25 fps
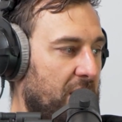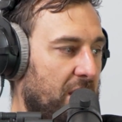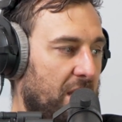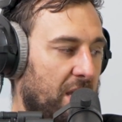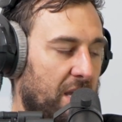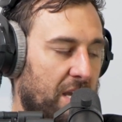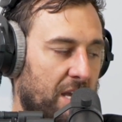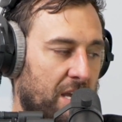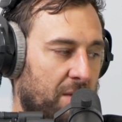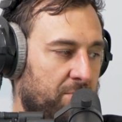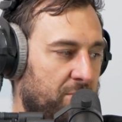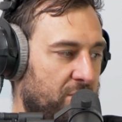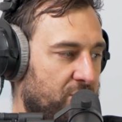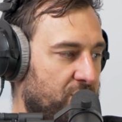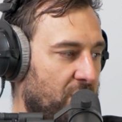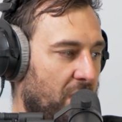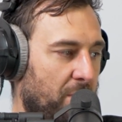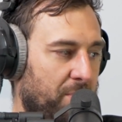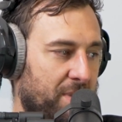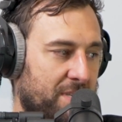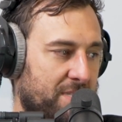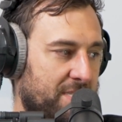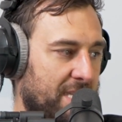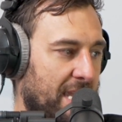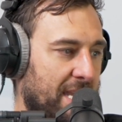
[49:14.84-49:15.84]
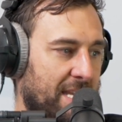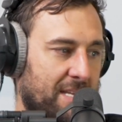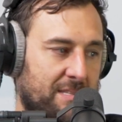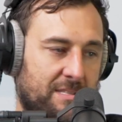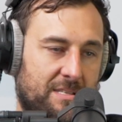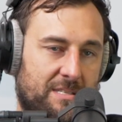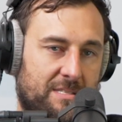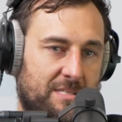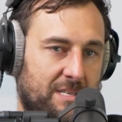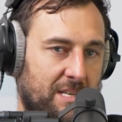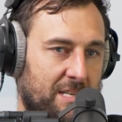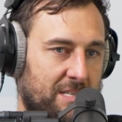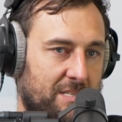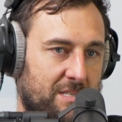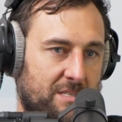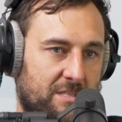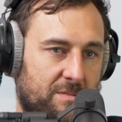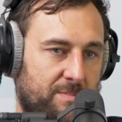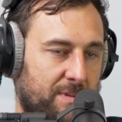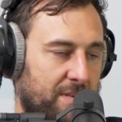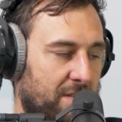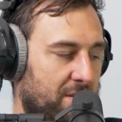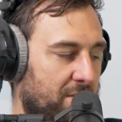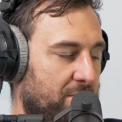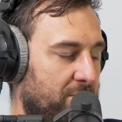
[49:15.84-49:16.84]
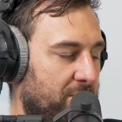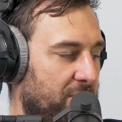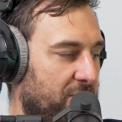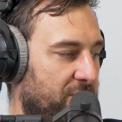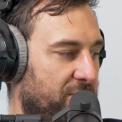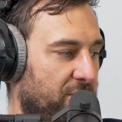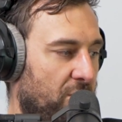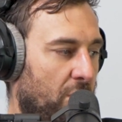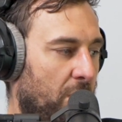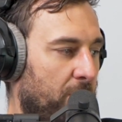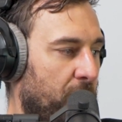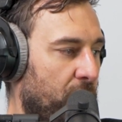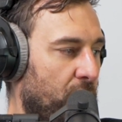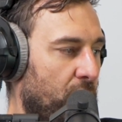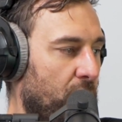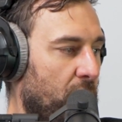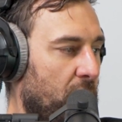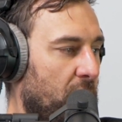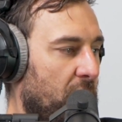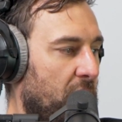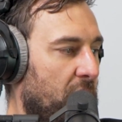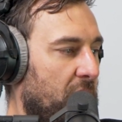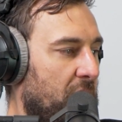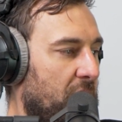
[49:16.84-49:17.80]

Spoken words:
The jump he's taken this season has been phenomenal,